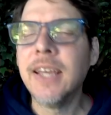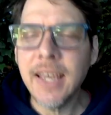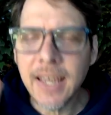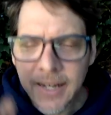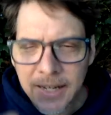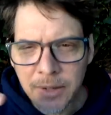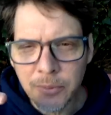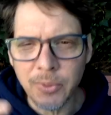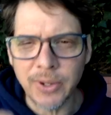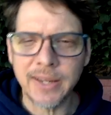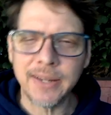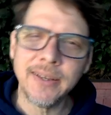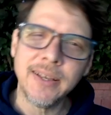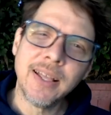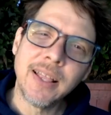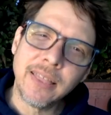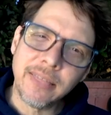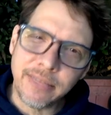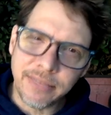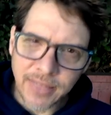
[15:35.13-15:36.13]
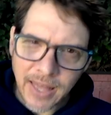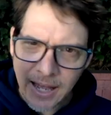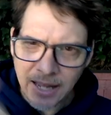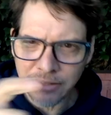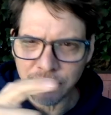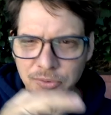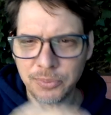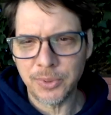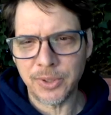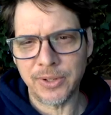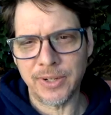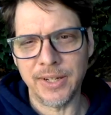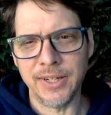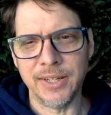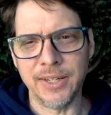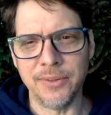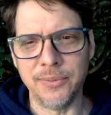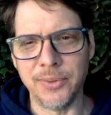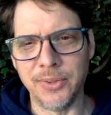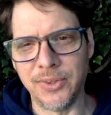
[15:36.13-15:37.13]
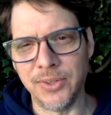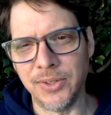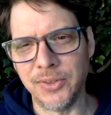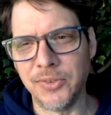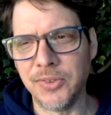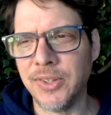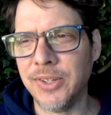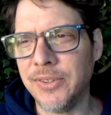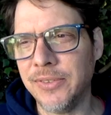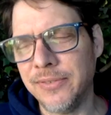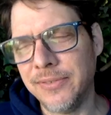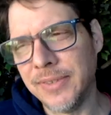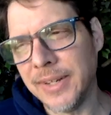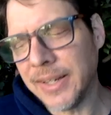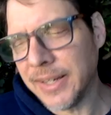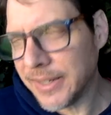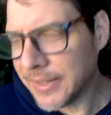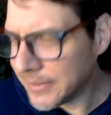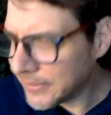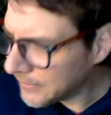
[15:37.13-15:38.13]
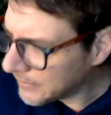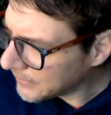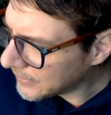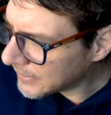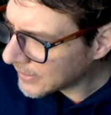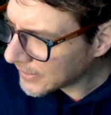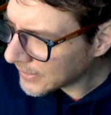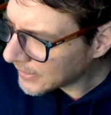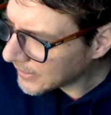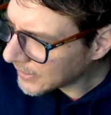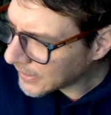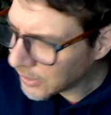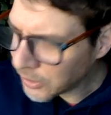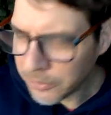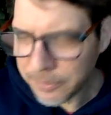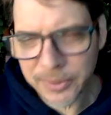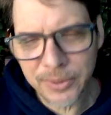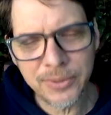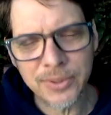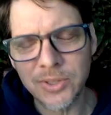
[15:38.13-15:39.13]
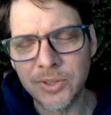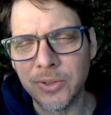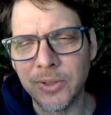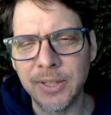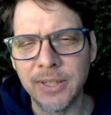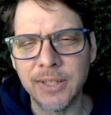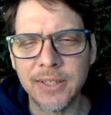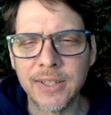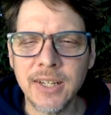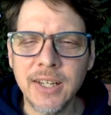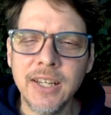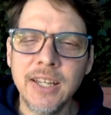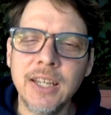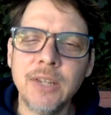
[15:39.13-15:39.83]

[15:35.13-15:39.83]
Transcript: Anyway, that's where I get with this, and I hope you enjoyed it.